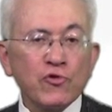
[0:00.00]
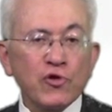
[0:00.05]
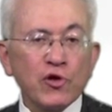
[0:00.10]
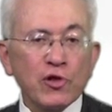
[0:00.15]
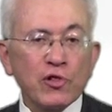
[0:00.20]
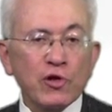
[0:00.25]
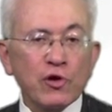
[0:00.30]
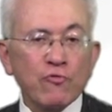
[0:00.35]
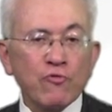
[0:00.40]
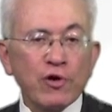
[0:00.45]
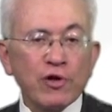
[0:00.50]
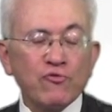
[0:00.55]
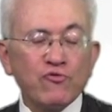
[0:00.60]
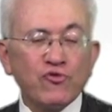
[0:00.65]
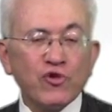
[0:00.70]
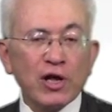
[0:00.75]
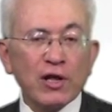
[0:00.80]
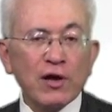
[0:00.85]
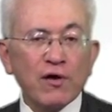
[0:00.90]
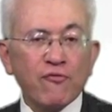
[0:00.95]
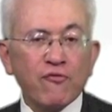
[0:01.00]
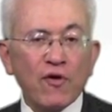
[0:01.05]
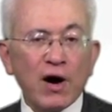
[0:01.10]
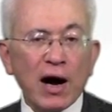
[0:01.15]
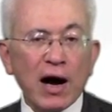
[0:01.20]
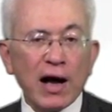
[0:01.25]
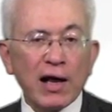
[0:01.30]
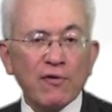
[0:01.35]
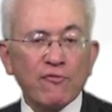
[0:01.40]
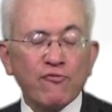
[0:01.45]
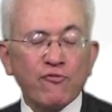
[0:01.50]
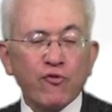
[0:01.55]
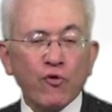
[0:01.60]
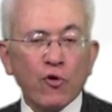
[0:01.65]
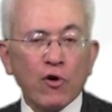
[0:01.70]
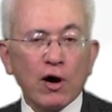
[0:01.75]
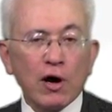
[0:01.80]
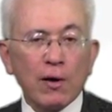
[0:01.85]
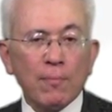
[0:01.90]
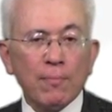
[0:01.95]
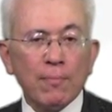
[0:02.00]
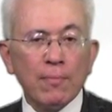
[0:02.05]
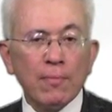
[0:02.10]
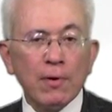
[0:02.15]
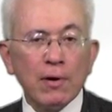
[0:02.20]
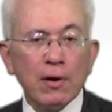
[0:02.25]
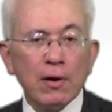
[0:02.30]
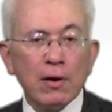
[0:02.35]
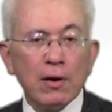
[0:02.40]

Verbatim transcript: to the rigidified form